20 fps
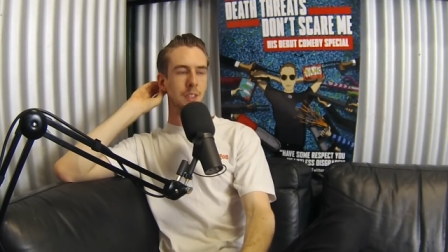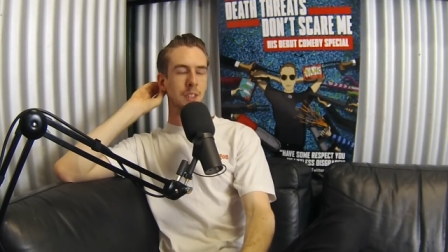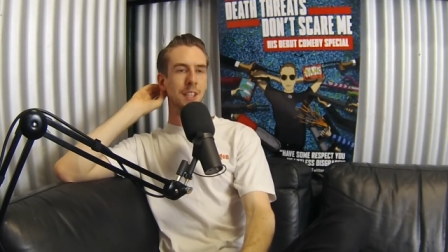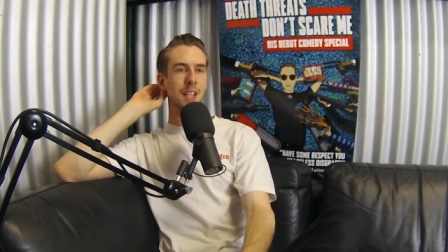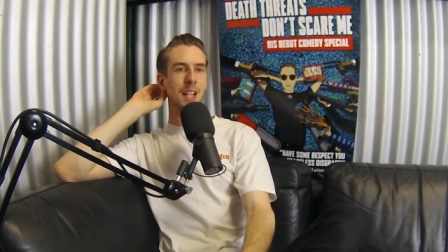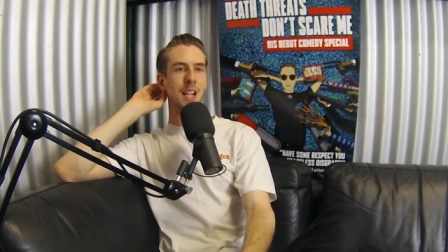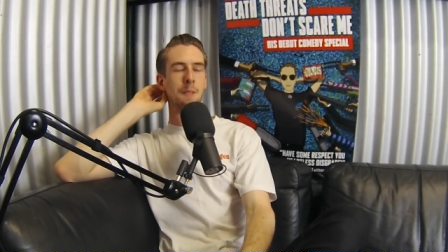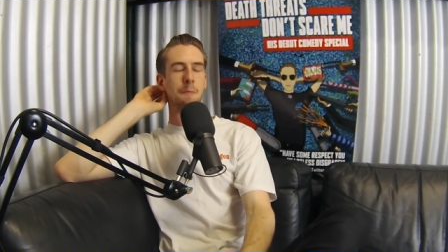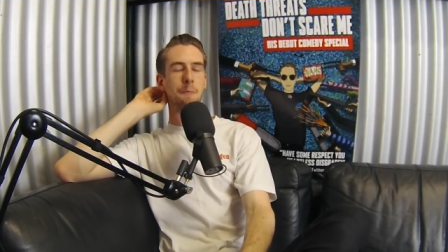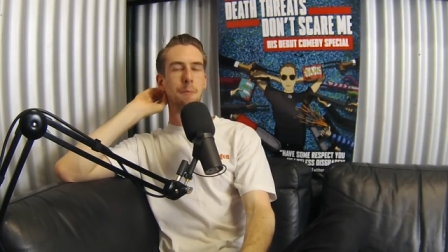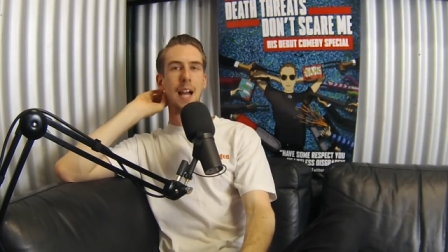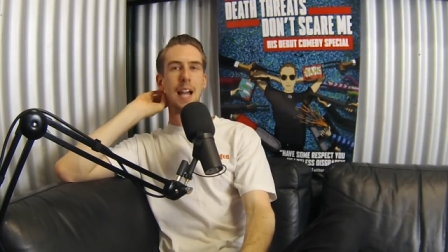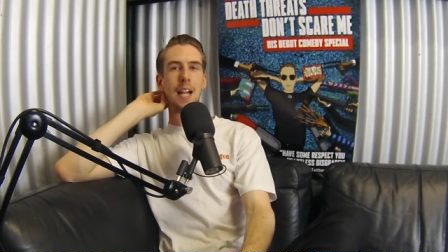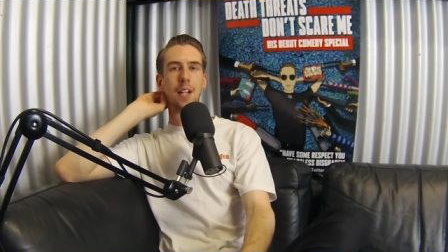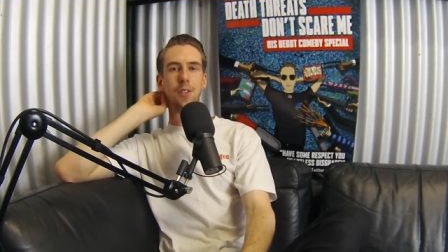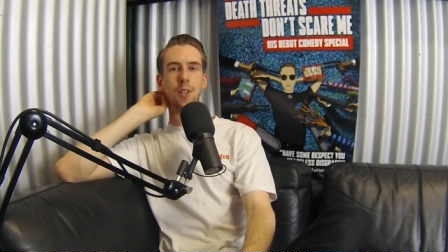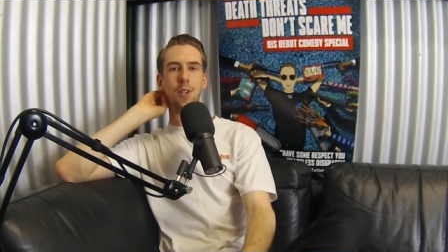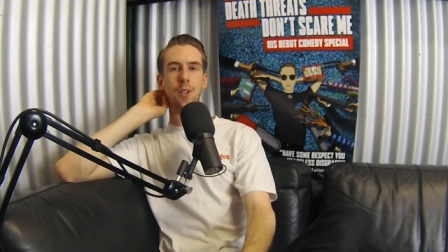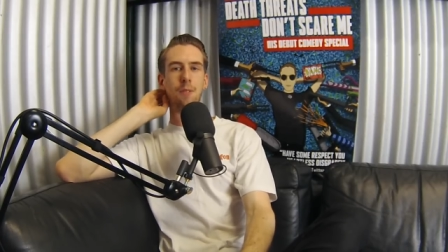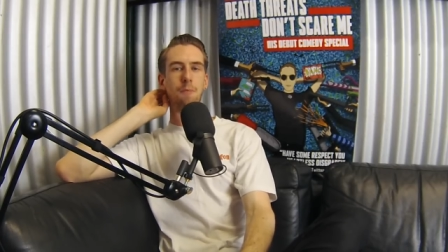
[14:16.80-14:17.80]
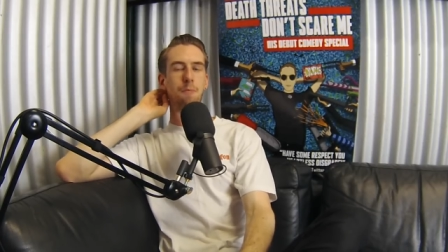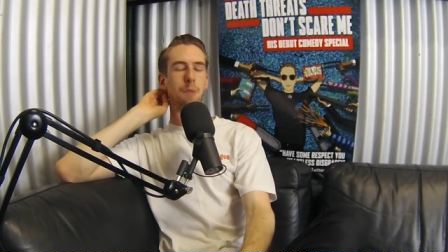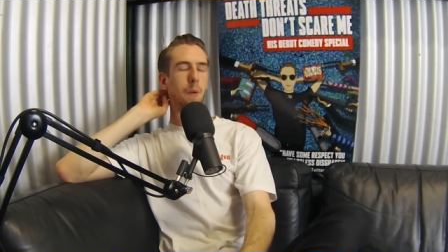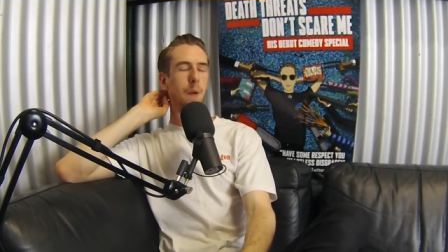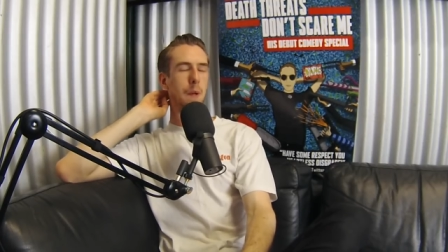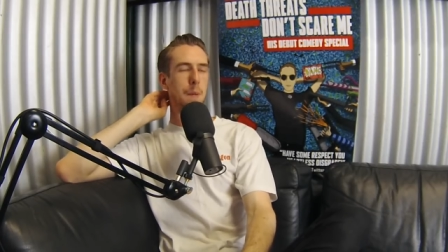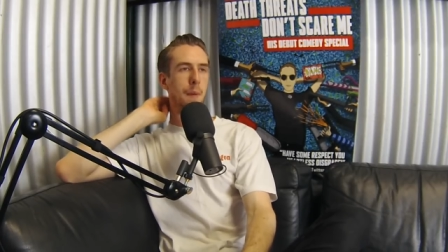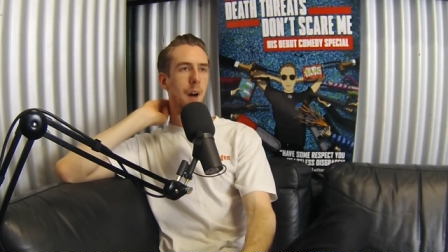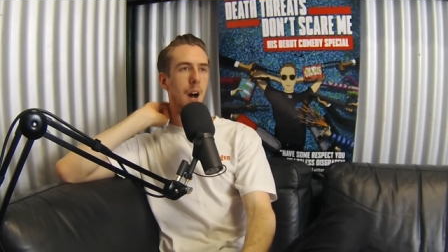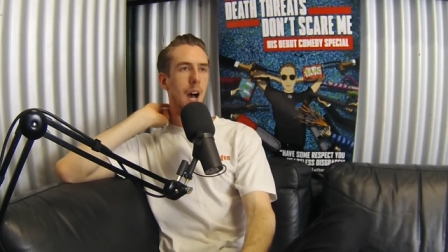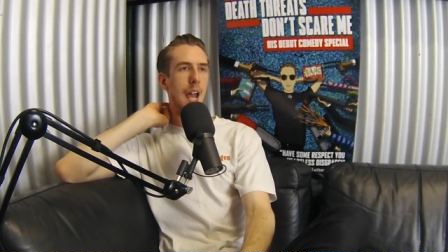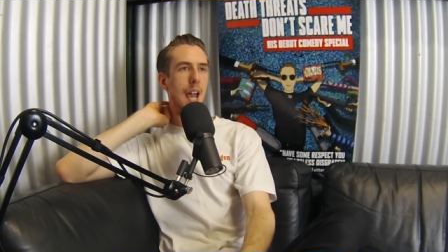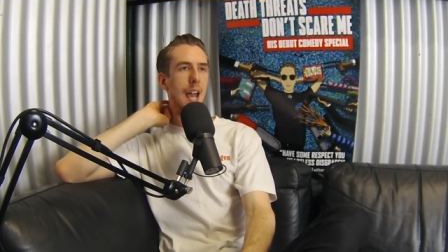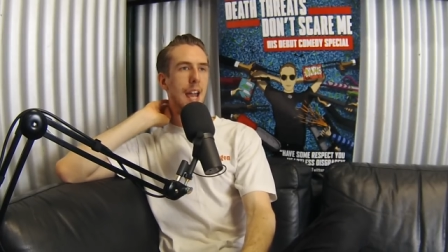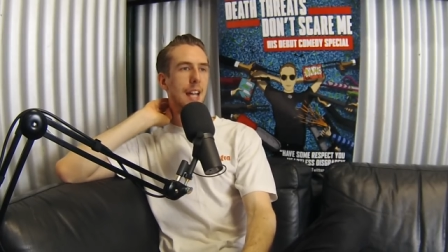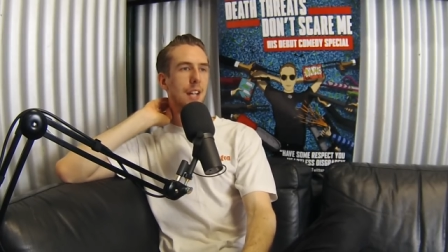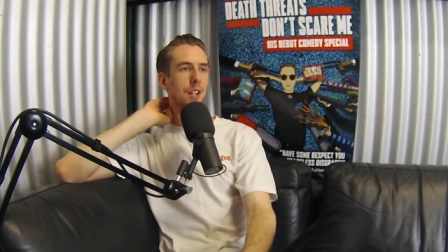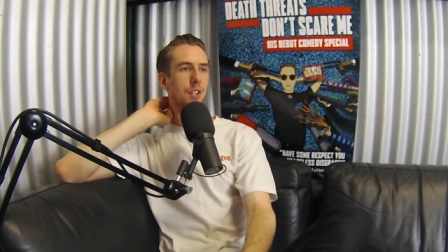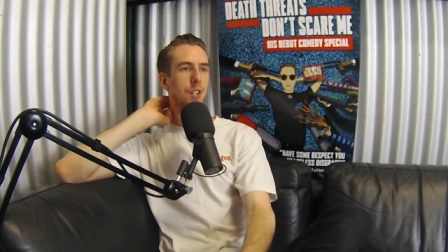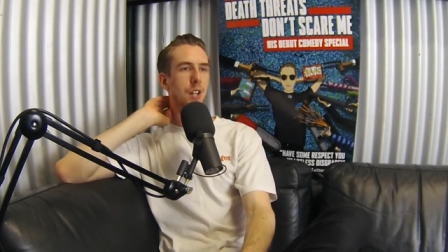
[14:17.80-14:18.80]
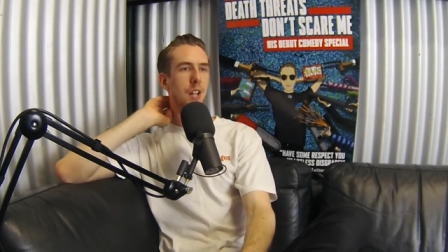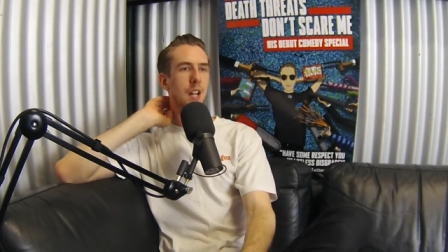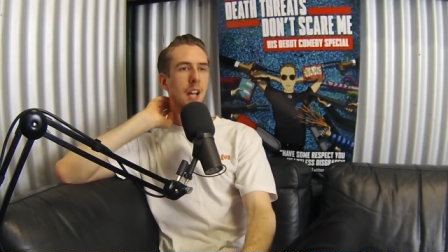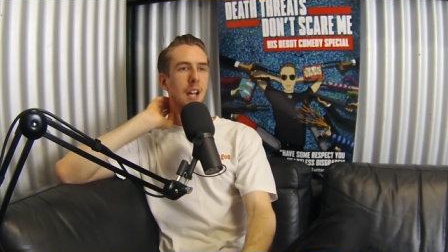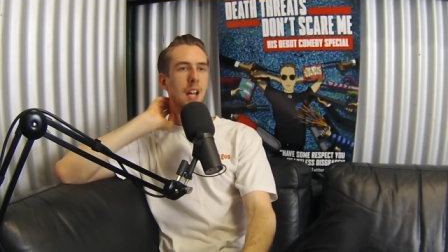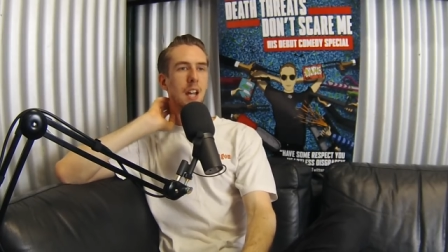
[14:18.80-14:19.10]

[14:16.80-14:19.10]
young black dude, probably my age,